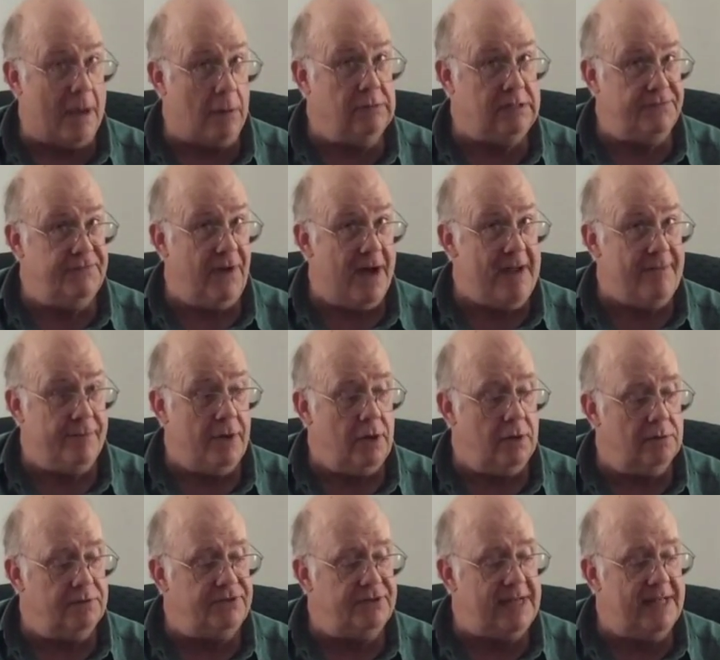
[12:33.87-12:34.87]
That was 5
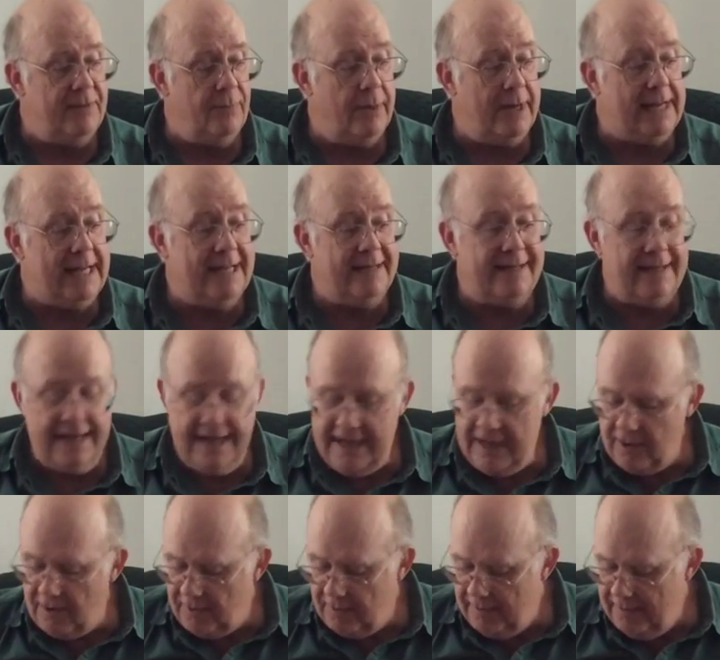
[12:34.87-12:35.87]
notes. And then when I get to
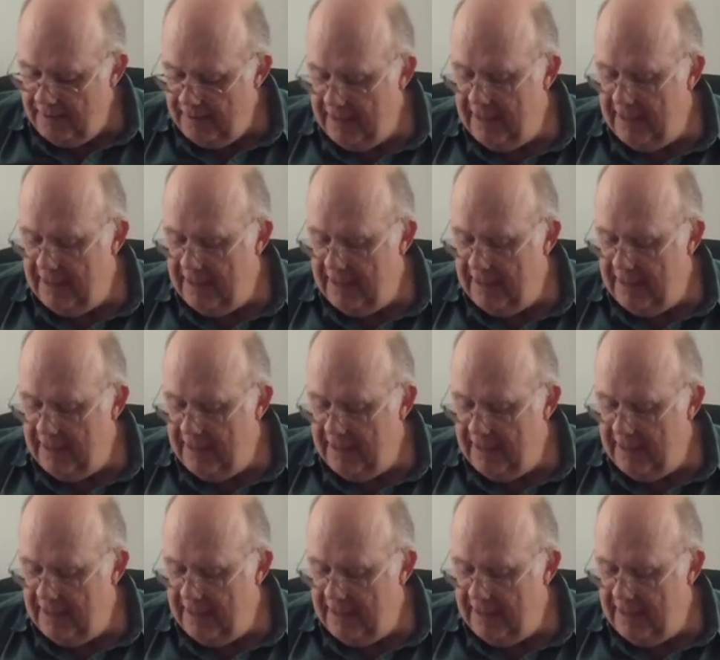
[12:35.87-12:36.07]
here,